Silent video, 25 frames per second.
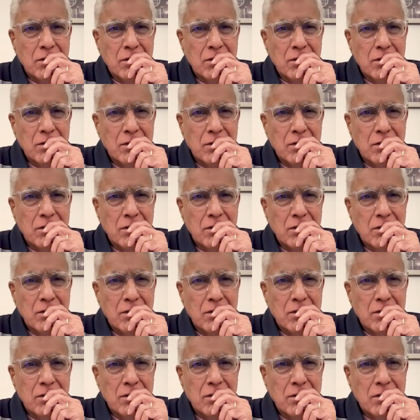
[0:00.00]

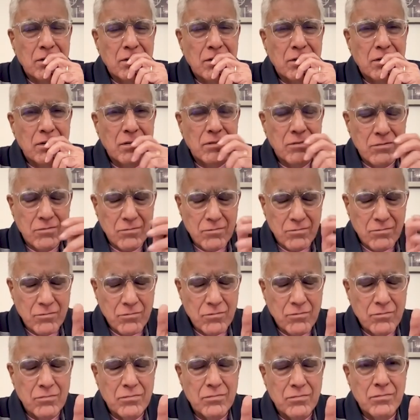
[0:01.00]

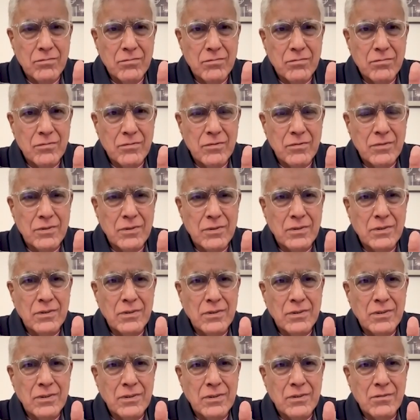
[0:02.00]

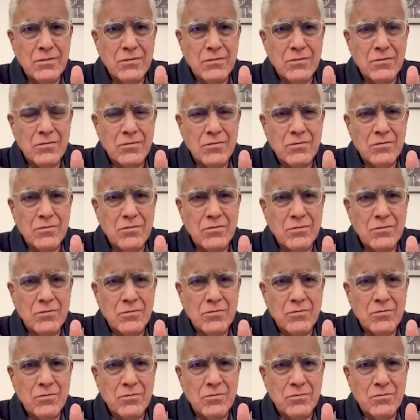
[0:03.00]

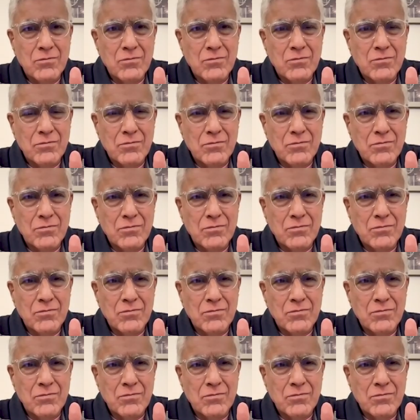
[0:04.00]
[no speech]